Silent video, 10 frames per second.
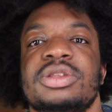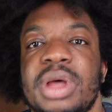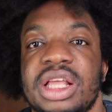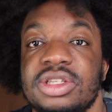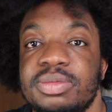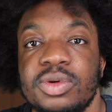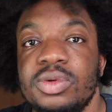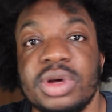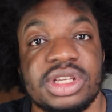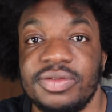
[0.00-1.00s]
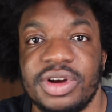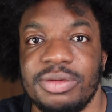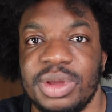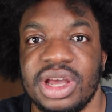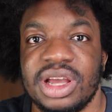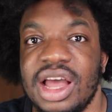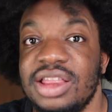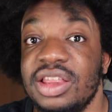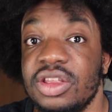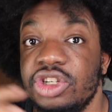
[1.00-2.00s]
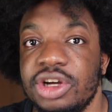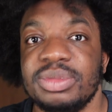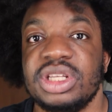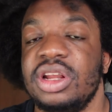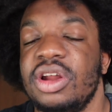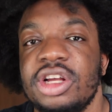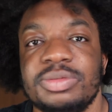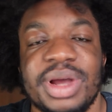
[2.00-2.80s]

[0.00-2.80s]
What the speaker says: and small isn't very big, and then the jump to the large